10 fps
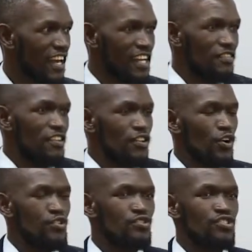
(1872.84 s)
And even
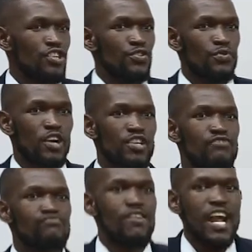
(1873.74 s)
though your sins were
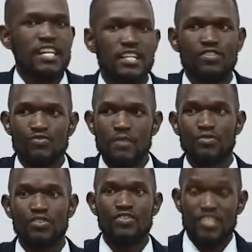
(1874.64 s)
as red as
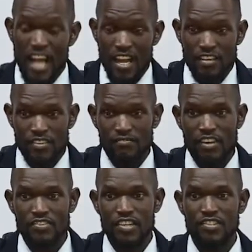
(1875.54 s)
crimson or scarlet,
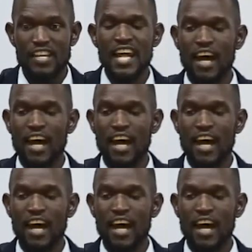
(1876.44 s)
somebody says,